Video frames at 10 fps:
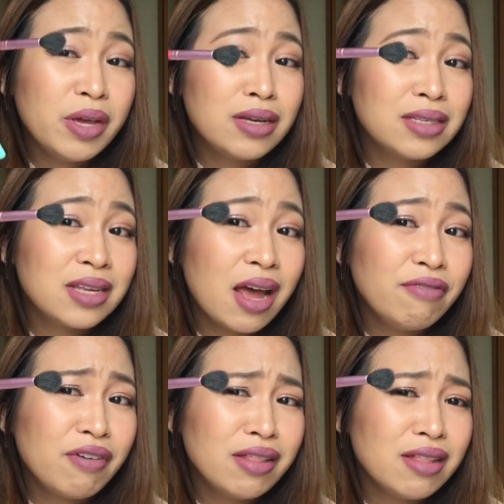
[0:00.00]
because I
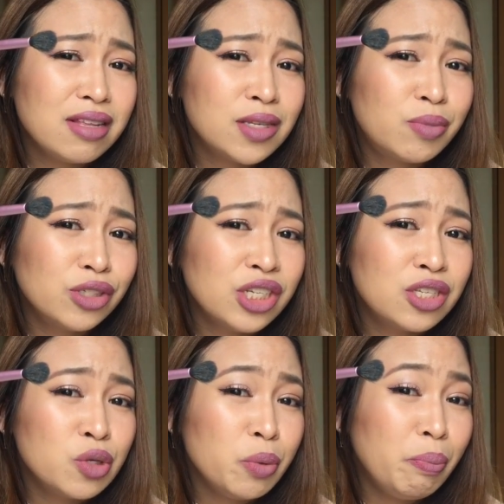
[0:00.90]
find that this brush
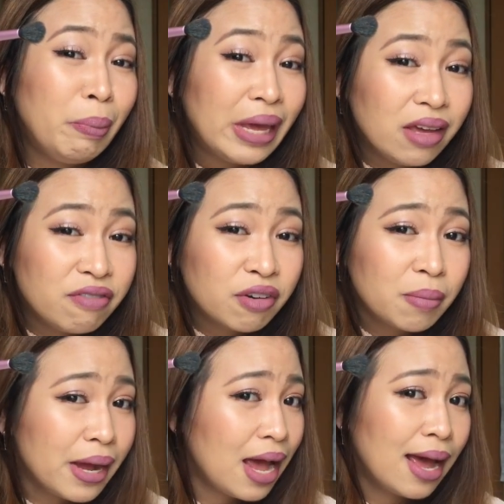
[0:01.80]
is too big for
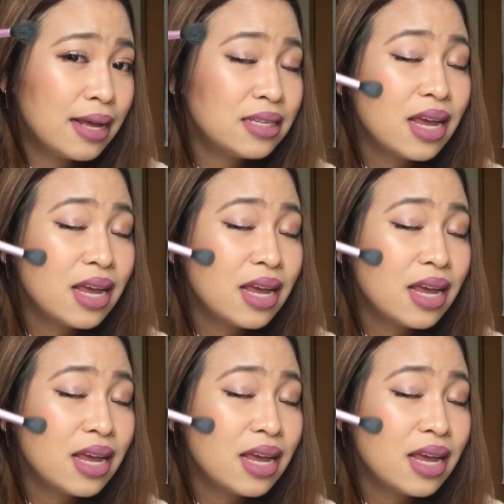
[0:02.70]
my eyes.